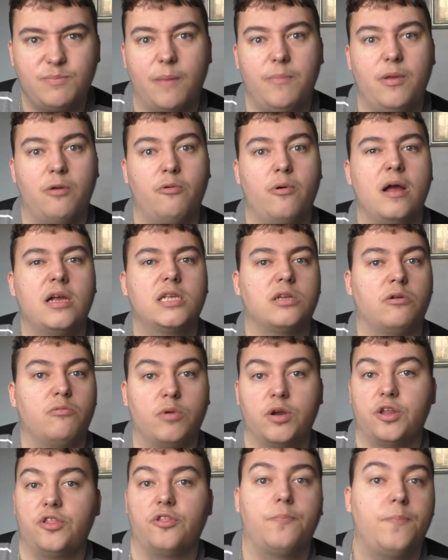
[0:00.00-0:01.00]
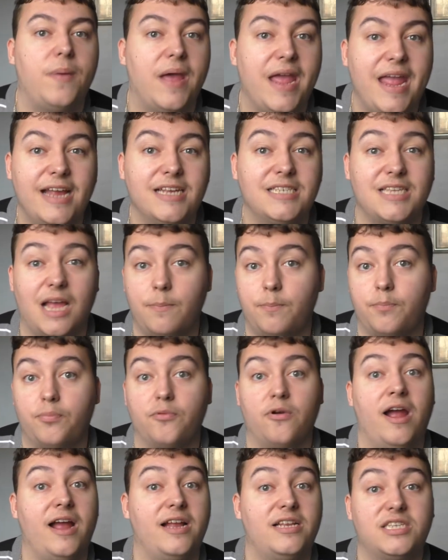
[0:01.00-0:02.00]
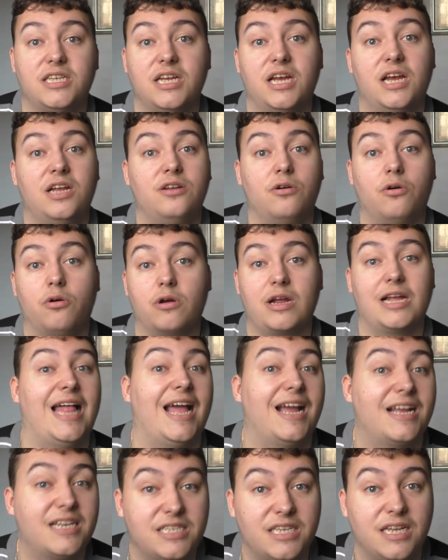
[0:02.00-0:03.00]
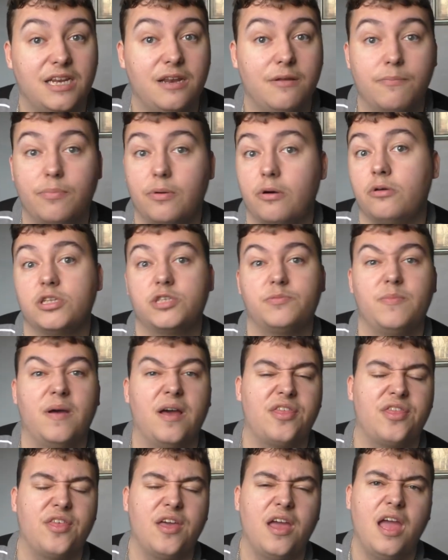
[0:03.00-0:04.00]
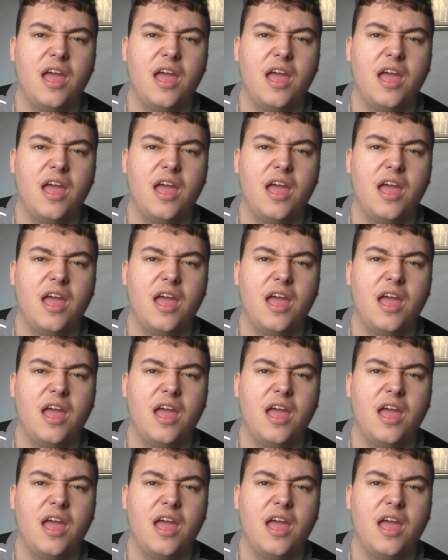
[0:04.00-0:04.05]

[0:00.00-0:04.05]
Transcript: maybe it works on one of the piers like Brighton or Clacton in Portsmouth.